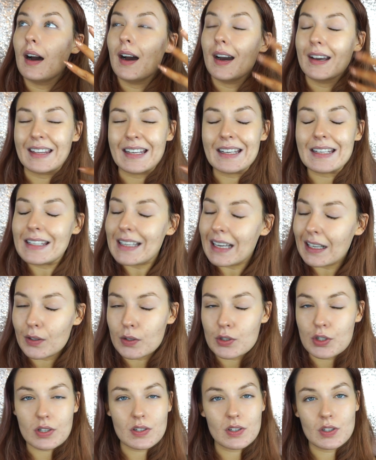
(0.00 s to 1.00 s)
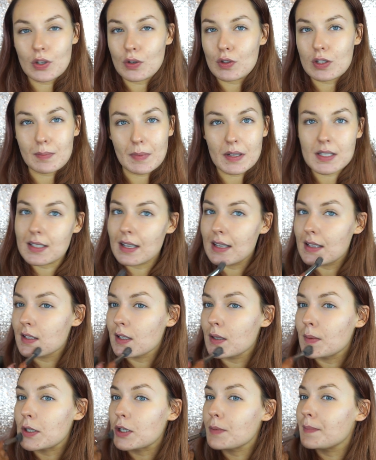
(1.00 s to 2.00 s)
I think yellow just suits my skin
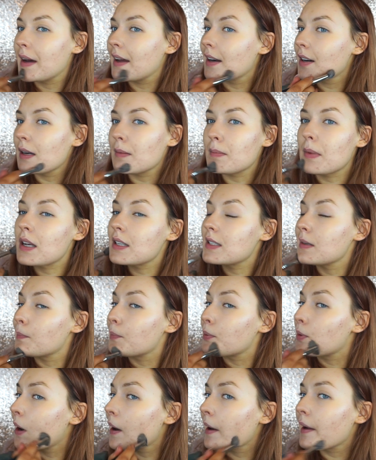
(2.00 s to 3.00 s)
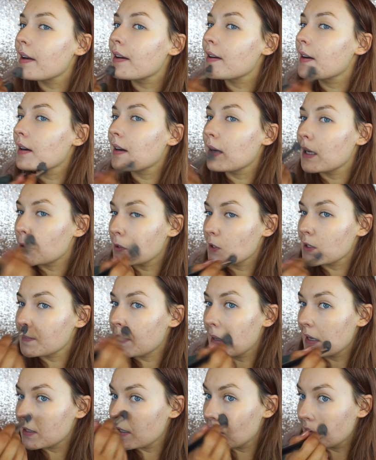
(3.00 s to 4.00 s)
so much better. It makes it brighter, it just
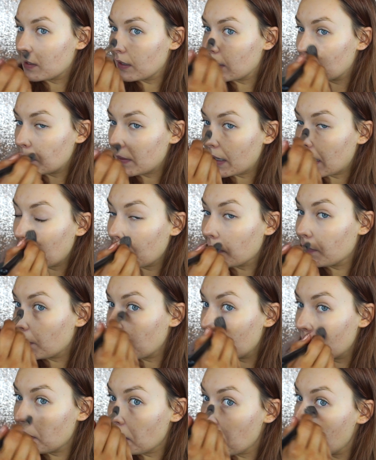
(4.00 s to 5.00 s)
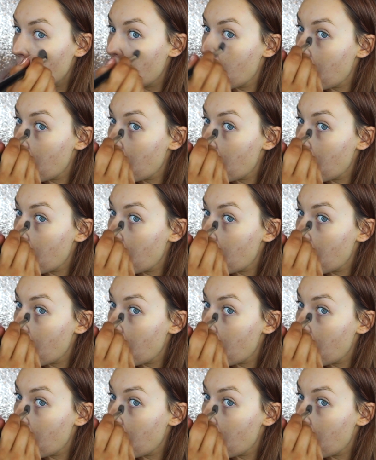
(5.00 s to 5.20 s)
makes it look a little bit healthier.